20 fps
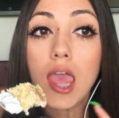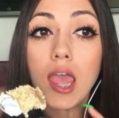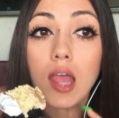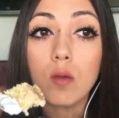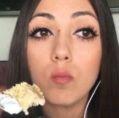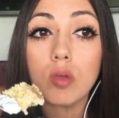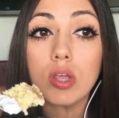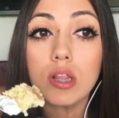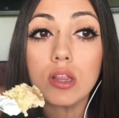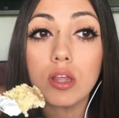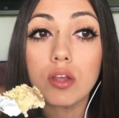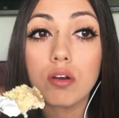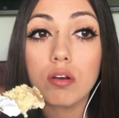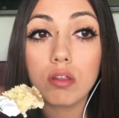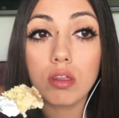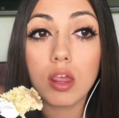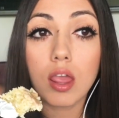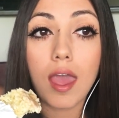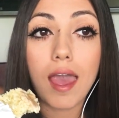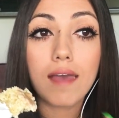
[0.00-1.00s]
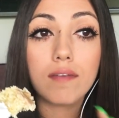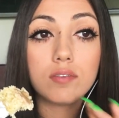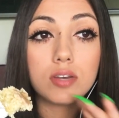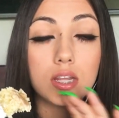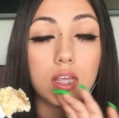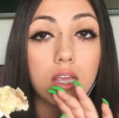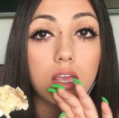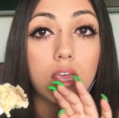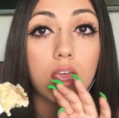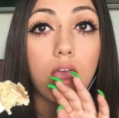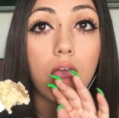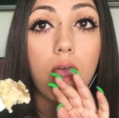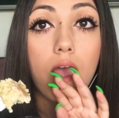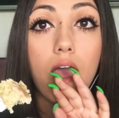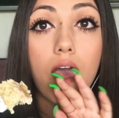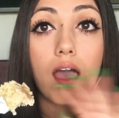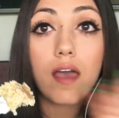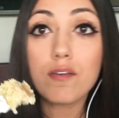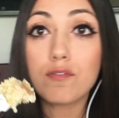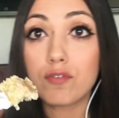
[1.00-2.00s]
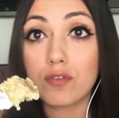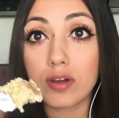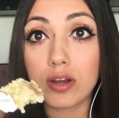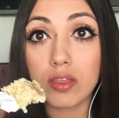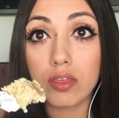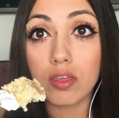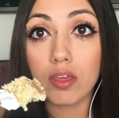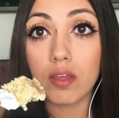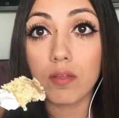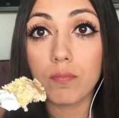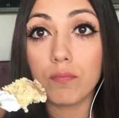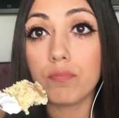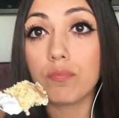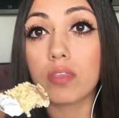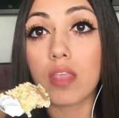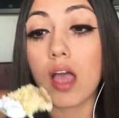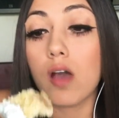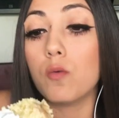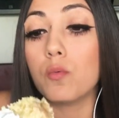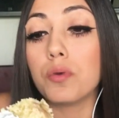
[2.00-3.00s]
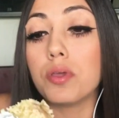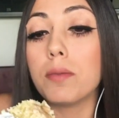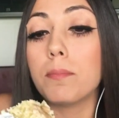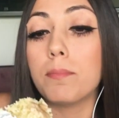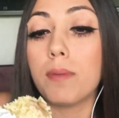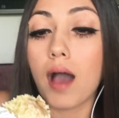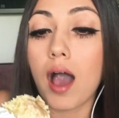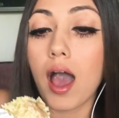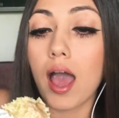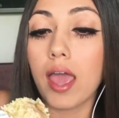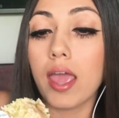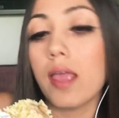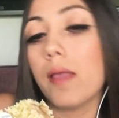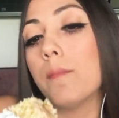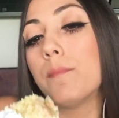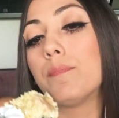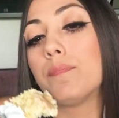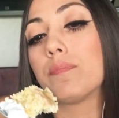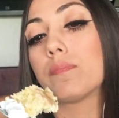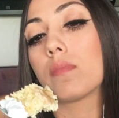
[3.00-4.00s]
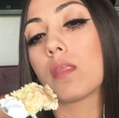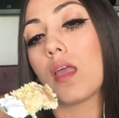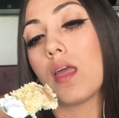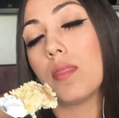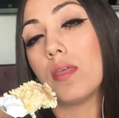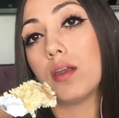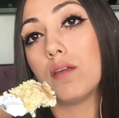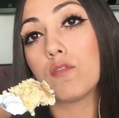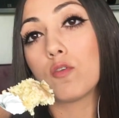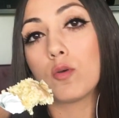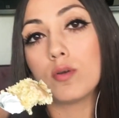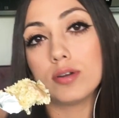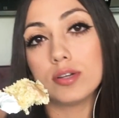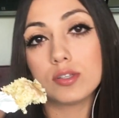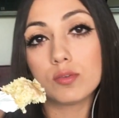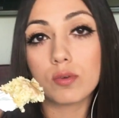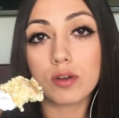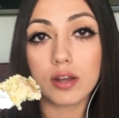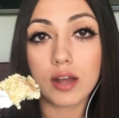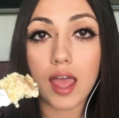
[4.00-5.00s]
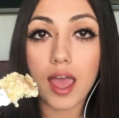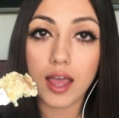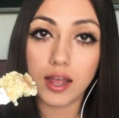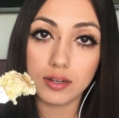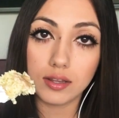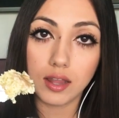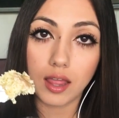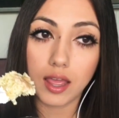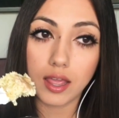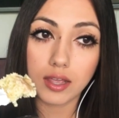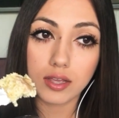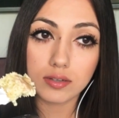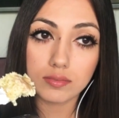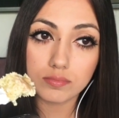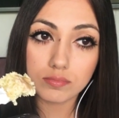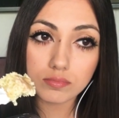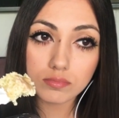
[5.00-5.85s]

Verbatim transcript: and we literally have to eat everything that we buy. And then of course we're gonna add like